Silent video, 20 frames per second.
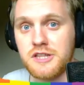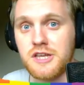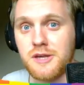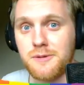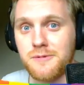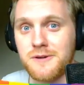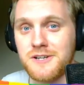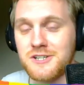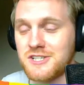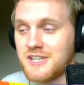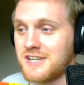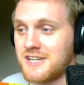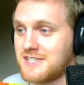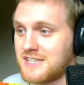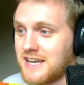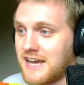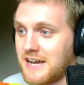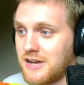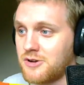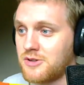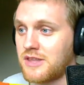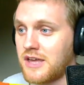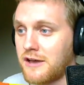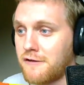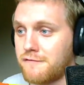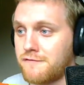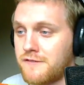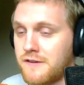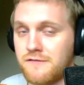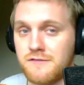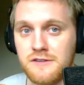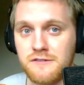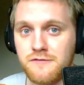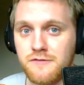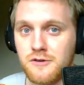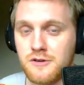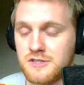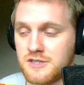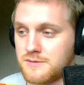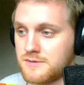really appreciate it. I only have
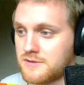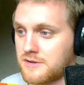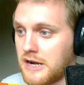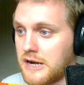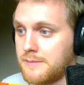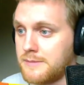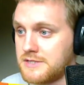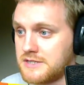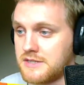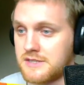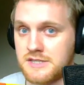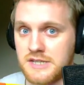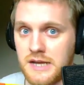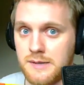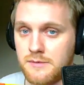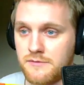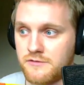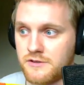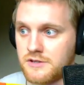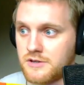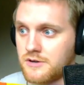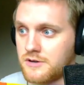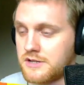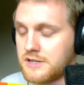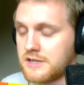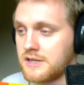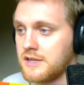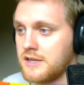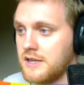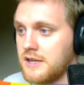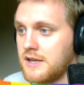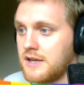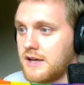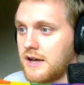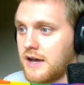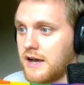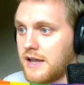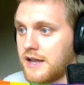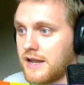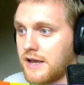54 subscribers at the time of recording,
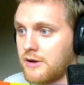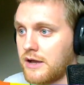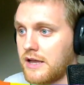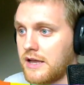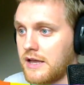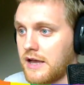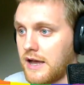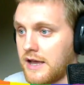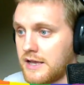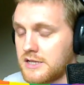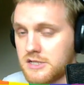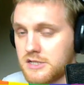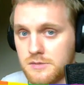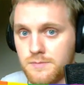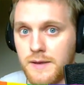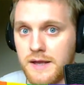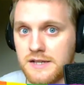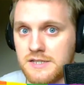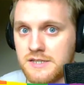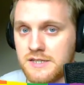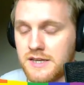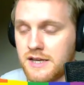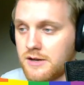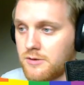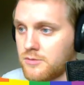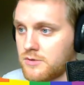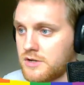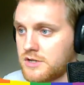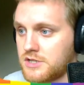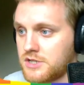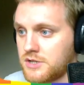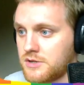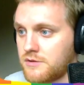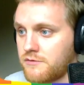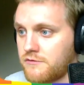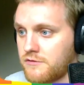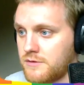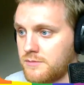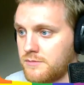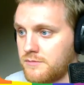and I expect to get 1 or
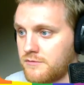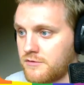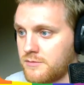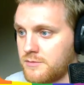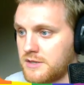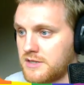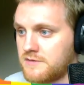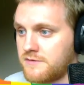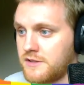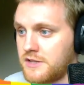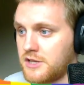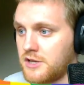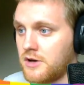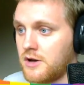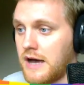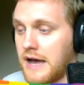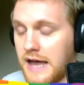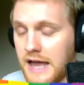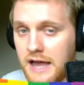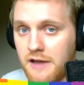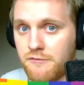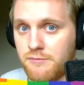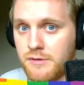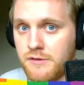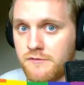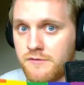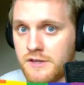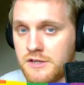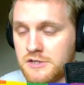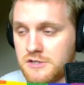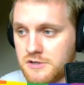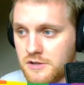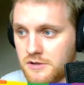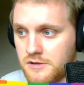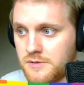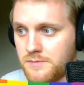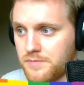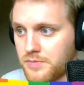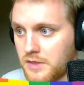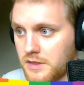2 from this video. I have been featured
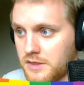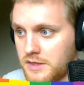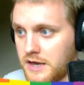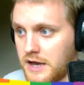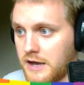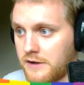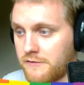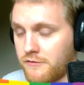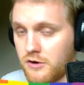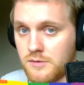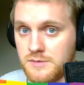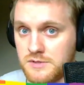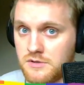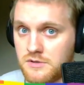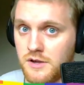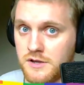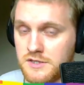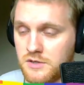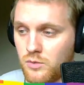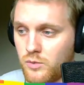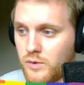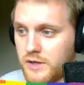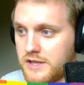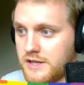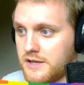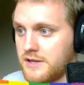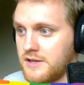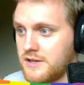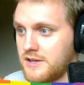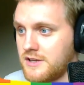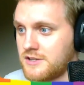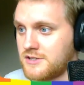on the Arc forums, not as a winner,